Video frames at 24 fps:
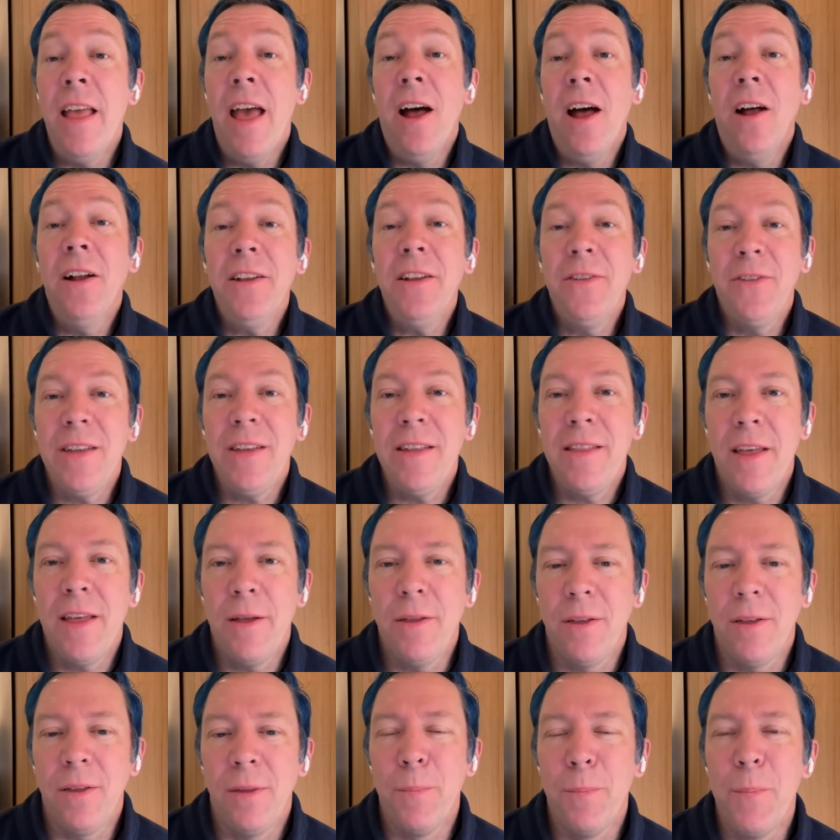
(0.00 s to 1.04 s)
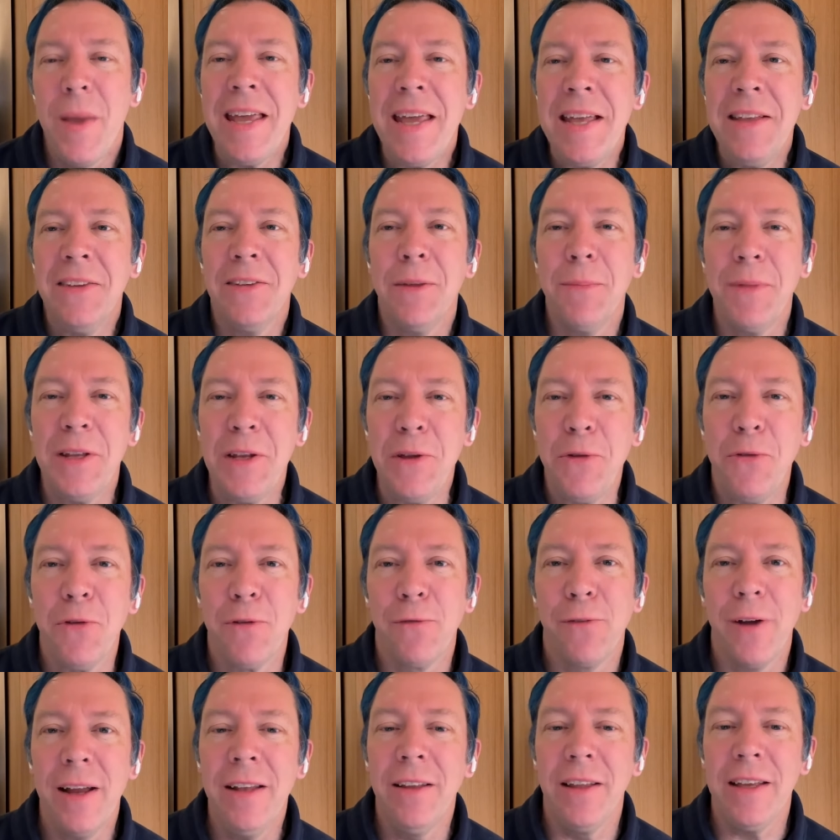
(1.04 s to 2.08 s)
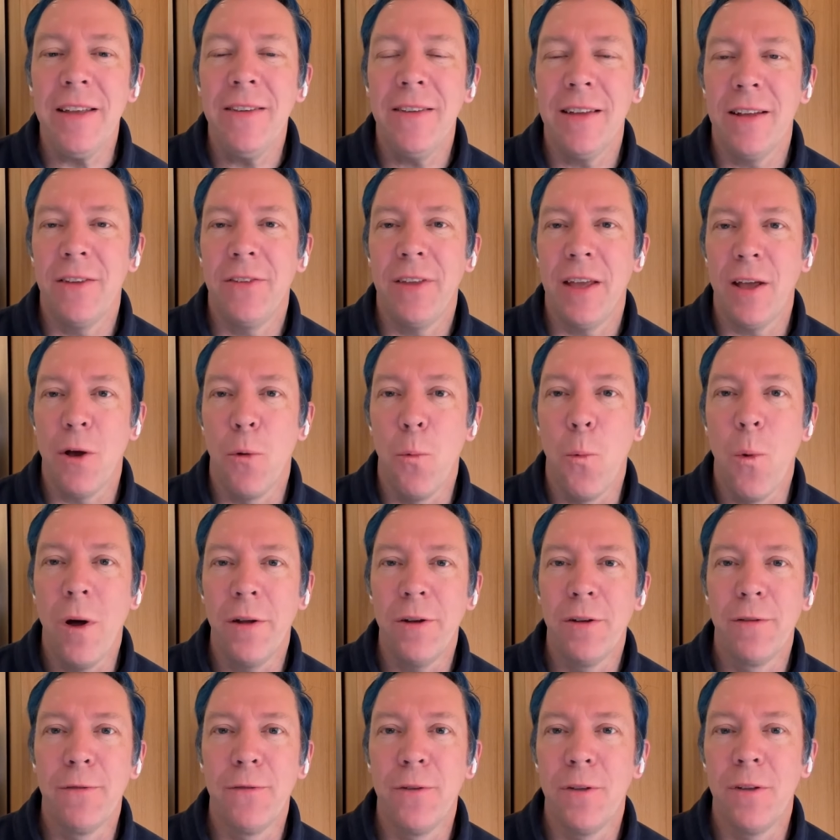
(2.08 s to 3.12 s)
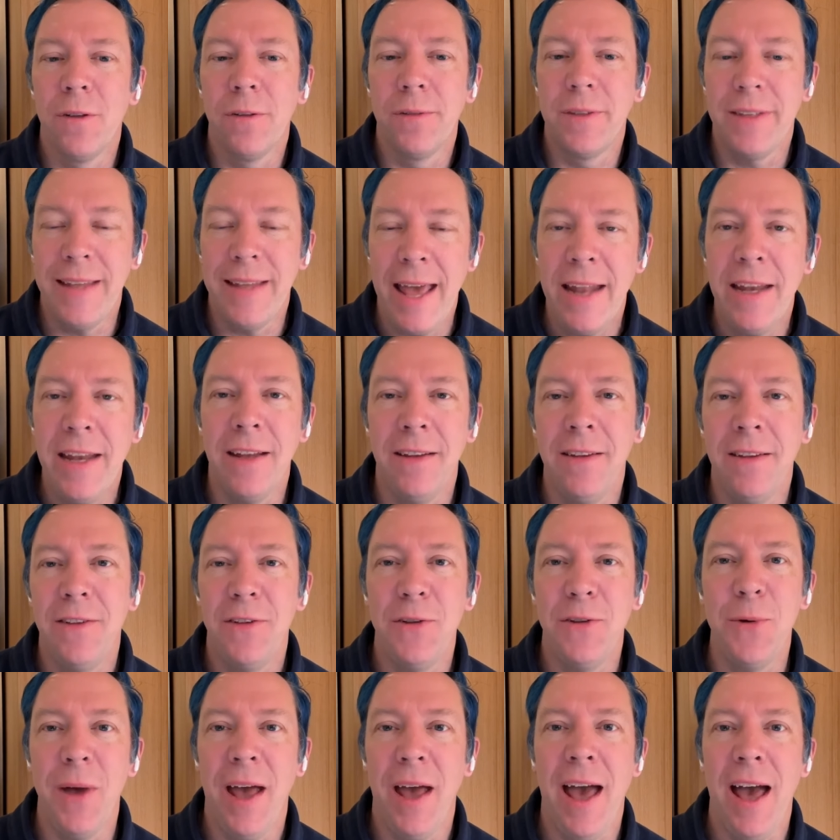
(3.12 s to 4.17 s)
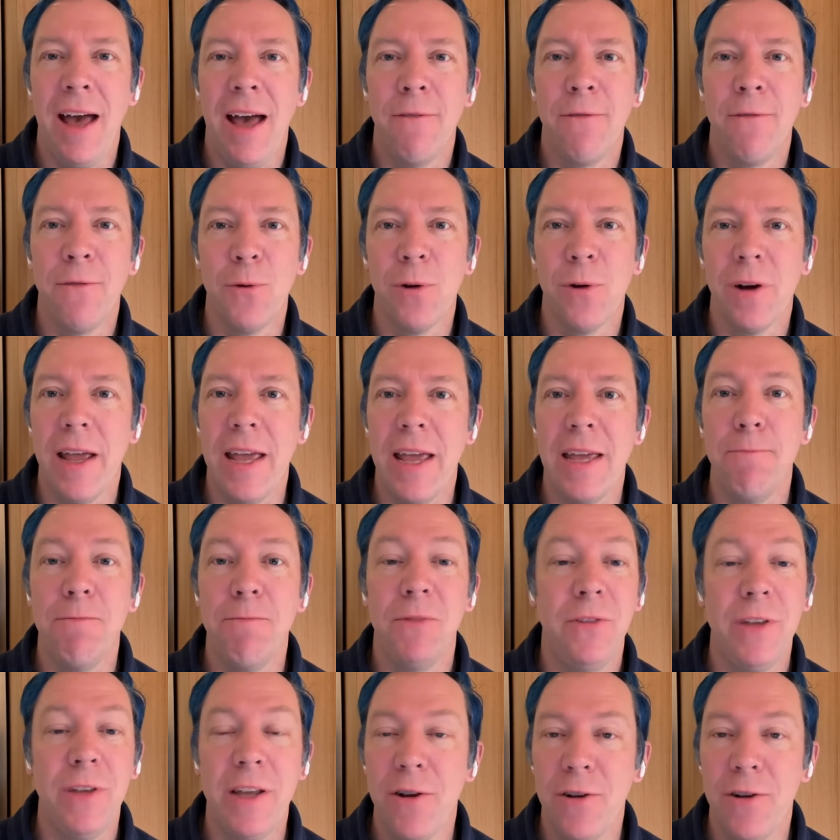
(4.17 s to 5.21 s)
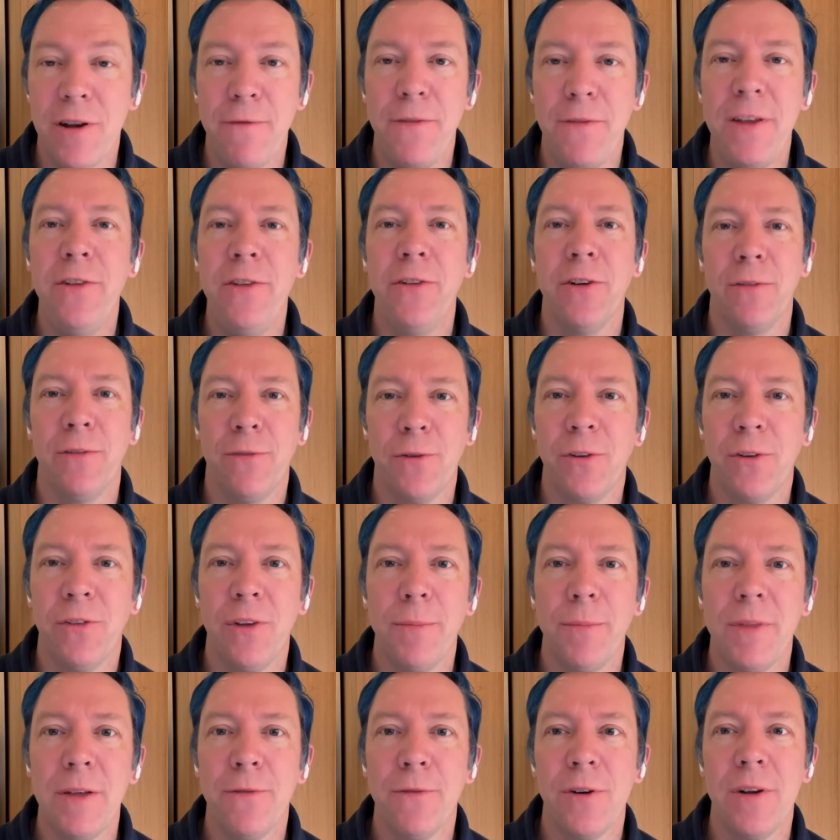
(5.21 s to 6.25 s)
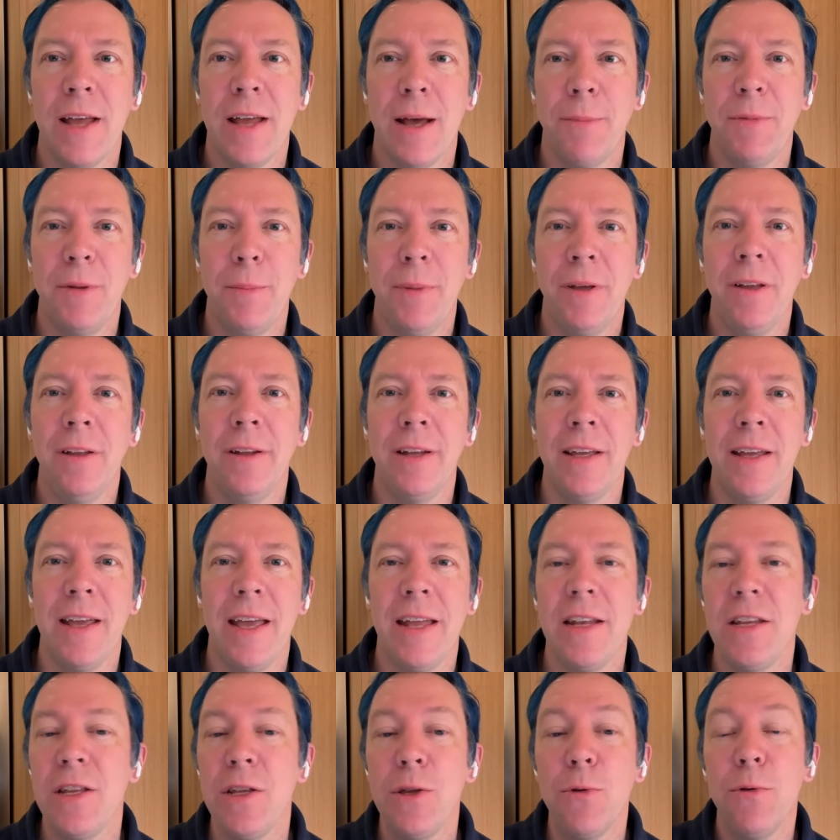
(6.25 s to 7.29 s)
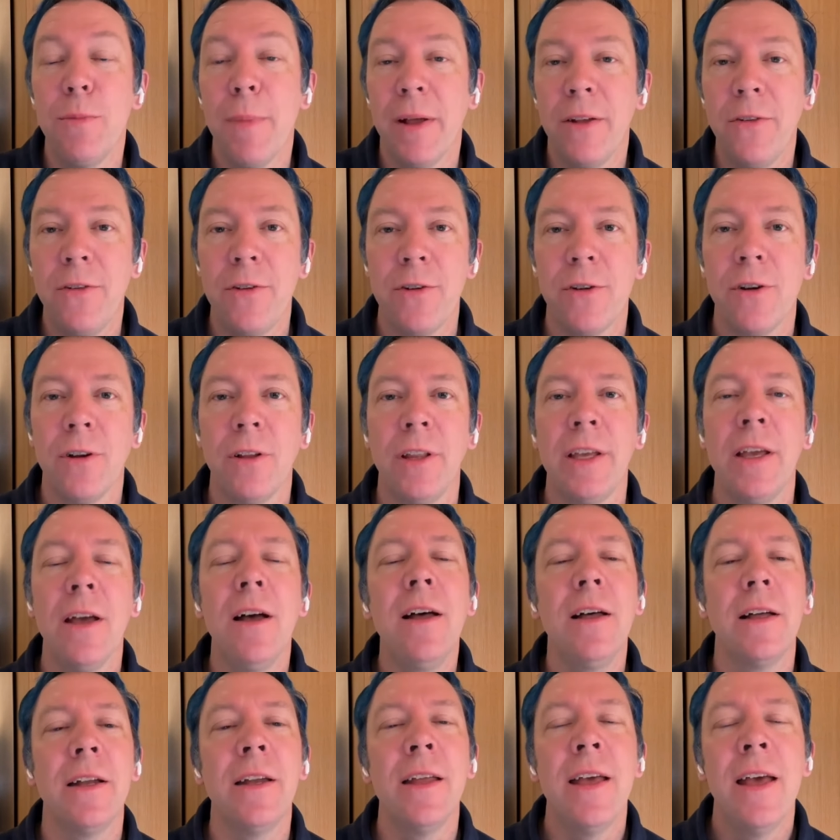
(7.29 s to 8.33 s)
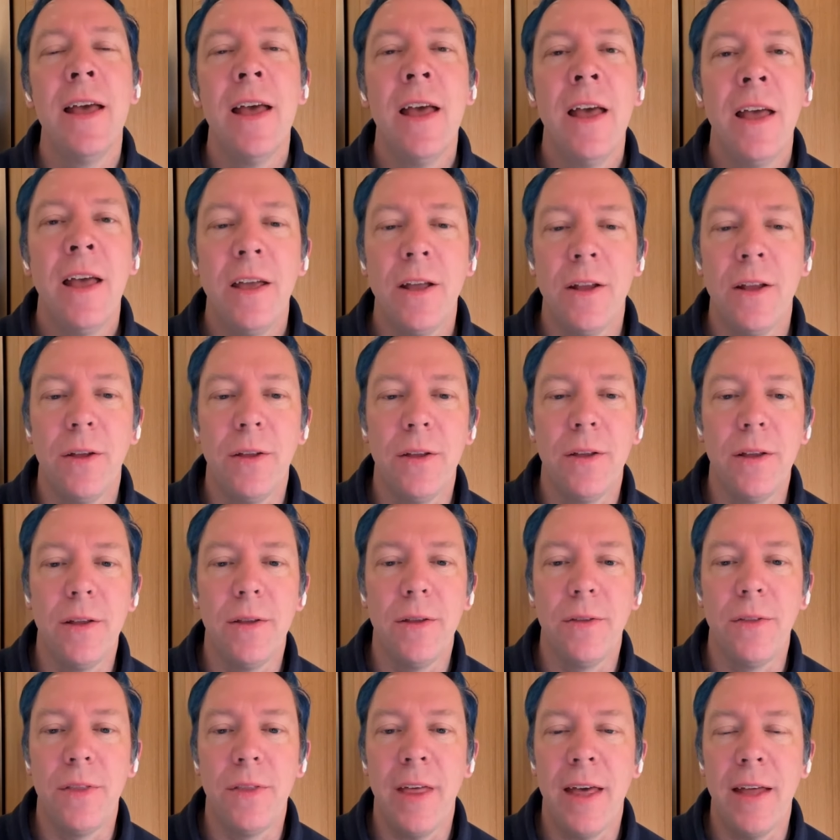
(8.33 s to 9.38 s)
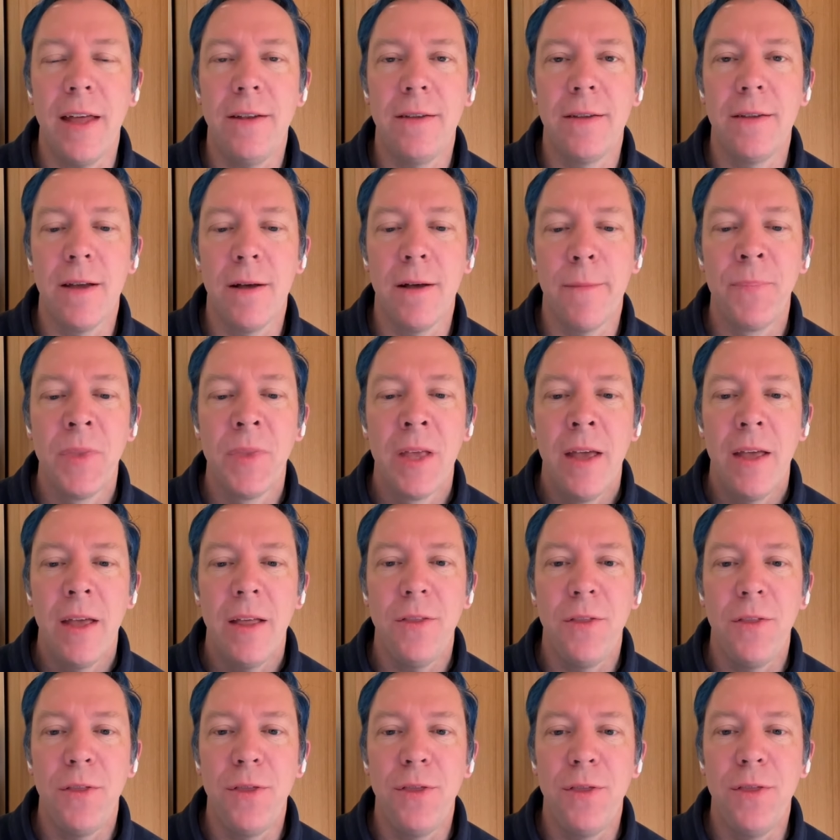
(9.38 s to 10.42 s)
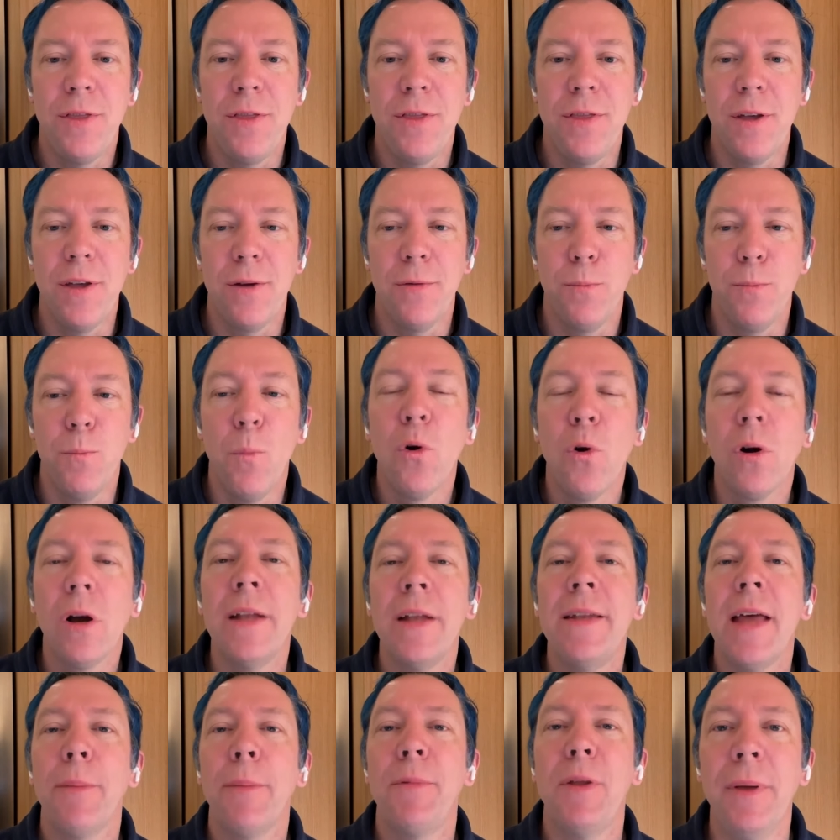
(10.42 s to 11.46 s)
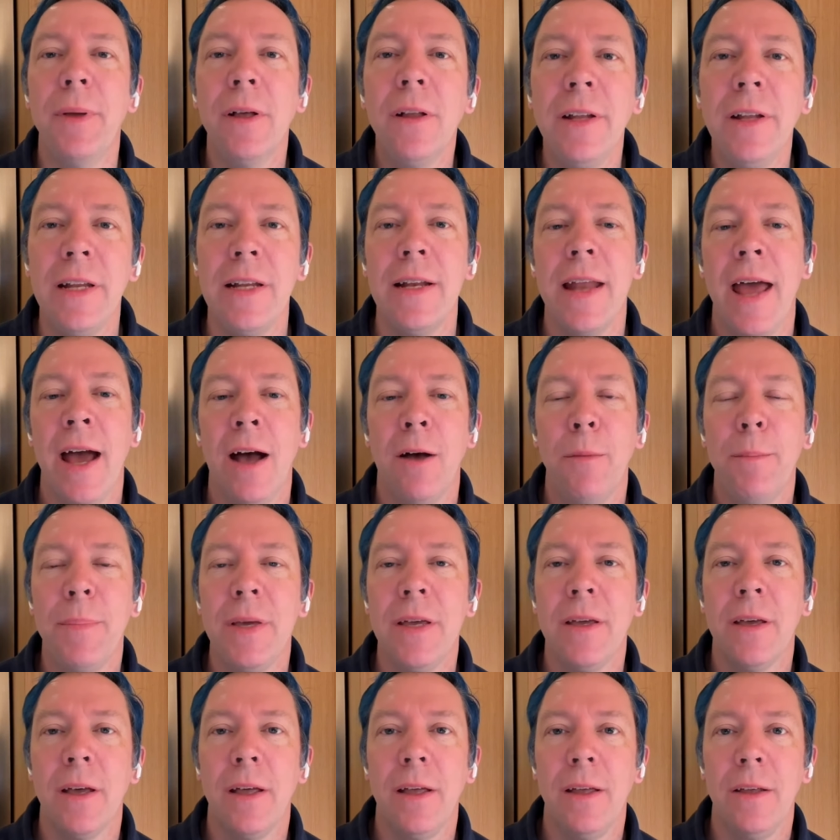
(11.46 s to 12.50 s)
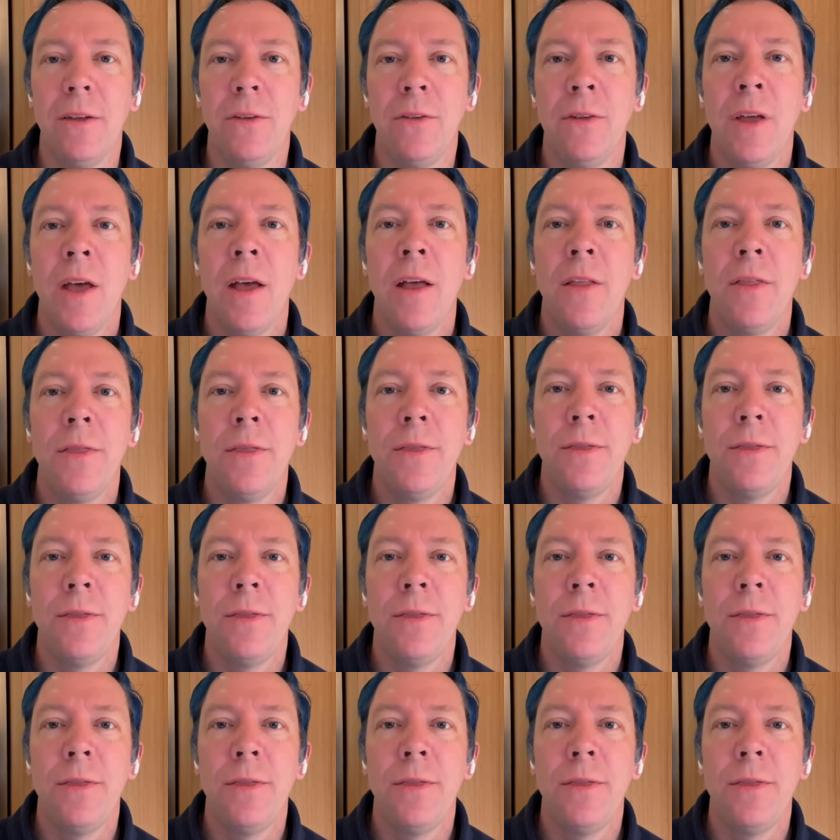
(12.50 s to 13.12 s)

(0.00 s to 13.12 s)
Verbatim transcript: and honestly, the, making something user friendly sounds like a wonderful tenet to have for a security feature for something for adoptability. And you mentioned early on uh, that um, there's more adoptability now because